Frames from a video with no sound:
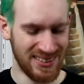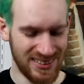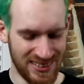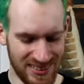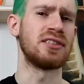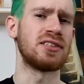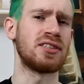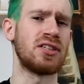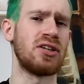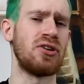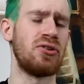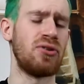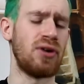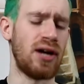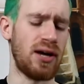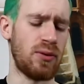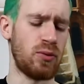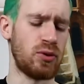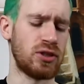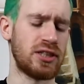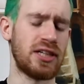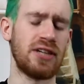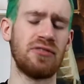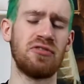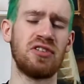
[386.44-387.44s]
So I
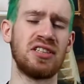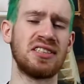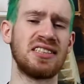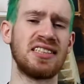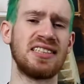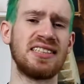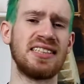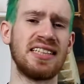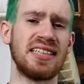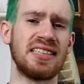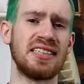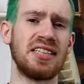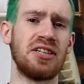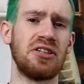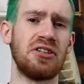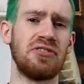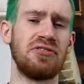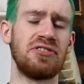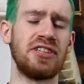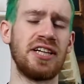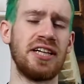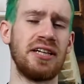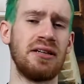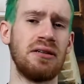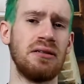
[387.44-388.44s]
would give this a 6 out of
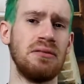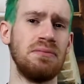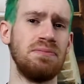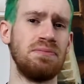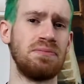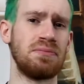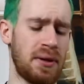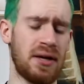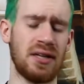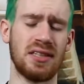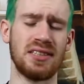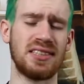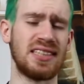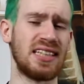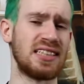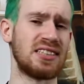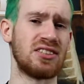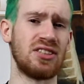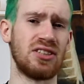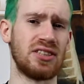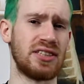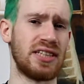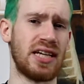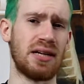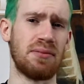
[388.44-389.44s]
10, because there's
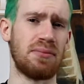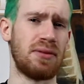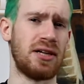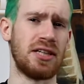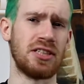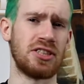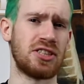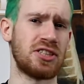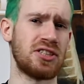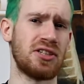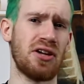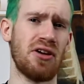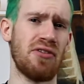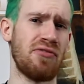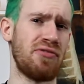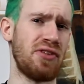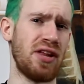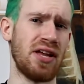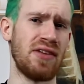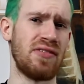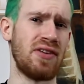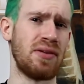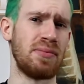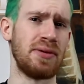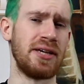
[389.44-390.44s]
not that much
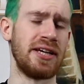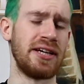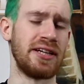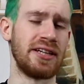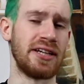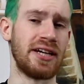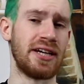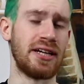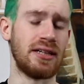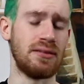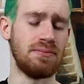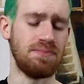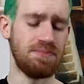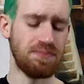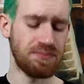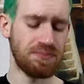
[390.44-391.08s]
flavor being there.